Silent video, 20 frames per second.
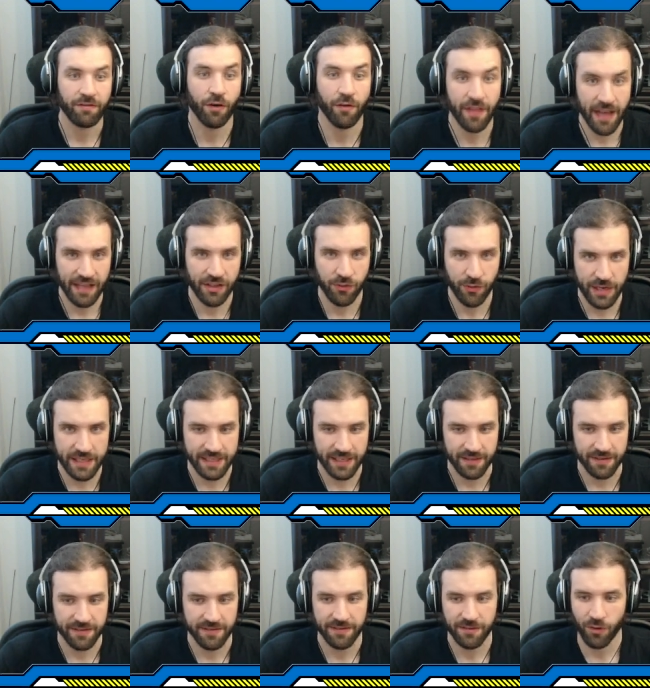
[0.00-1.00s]
For that
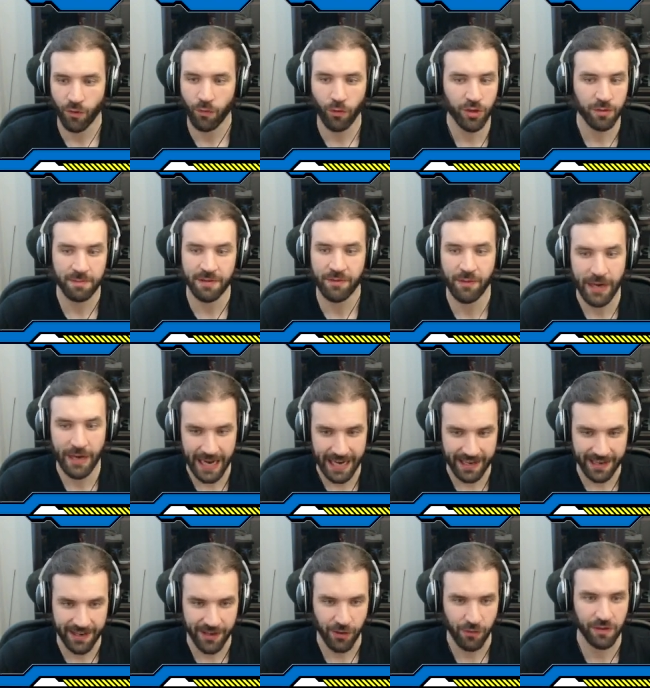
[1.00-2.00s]
reason, you won't be
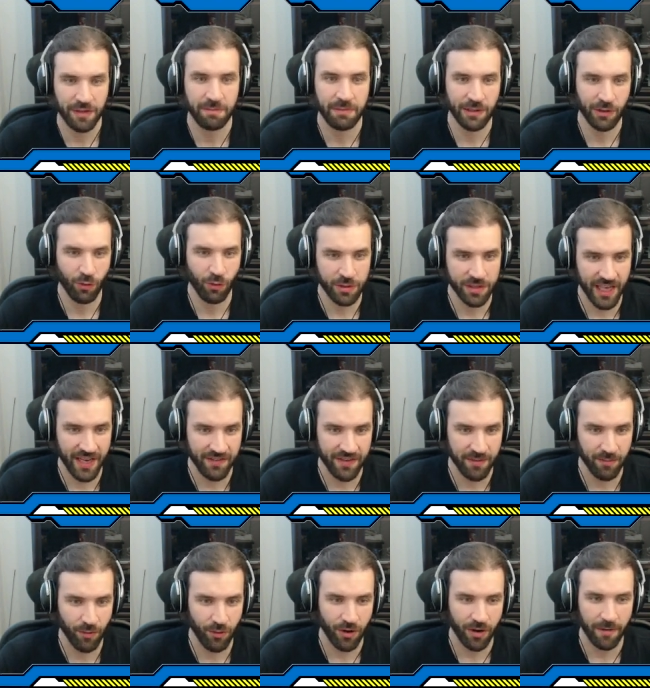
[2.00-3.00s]
winning, you will be losing
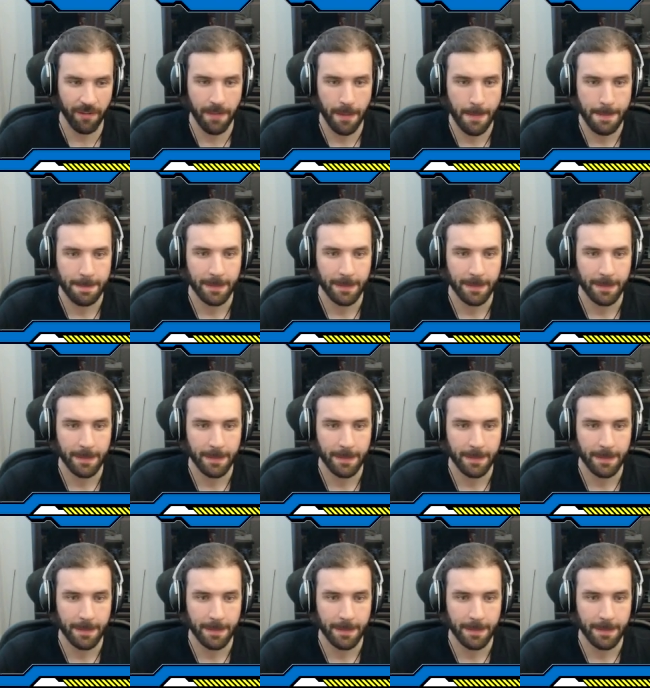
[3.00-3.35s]
even more.